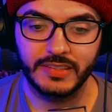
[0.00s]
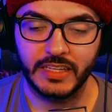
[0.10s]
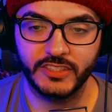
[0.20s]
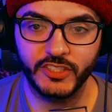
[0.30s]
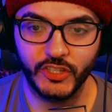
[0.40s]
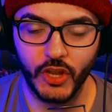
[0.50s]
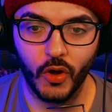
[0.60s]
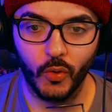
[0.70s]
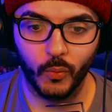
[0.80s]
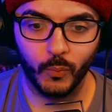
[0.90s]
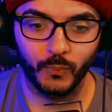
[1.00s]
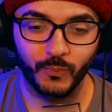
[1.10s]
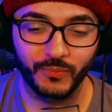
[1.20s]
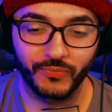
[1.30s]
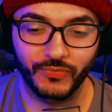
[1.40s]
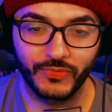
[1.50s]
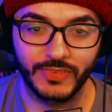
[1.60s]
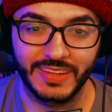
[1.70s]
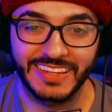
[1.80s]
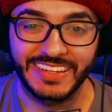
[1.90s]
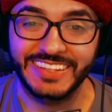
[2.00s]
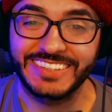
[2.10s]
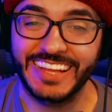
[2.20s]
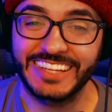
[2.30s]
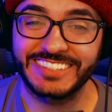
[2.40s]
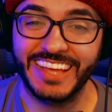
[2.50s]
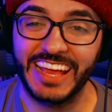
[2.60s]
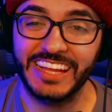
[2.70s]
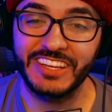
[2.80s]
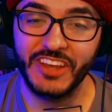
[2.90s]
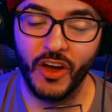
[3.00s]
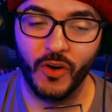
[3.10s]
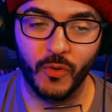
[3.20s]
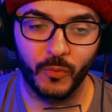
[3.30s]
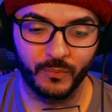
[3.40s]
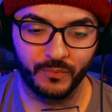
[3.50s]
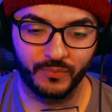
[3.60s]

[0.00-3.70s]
That's a no. That's a no.